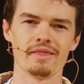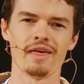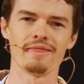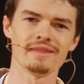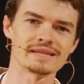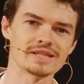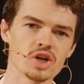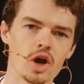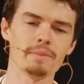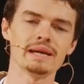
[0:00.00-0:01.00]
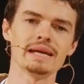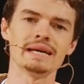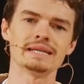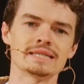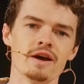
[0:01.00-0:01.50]
then this sermon
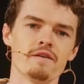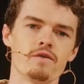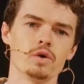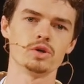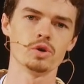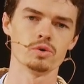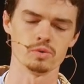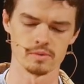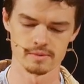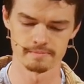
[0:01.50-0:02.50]
is for you.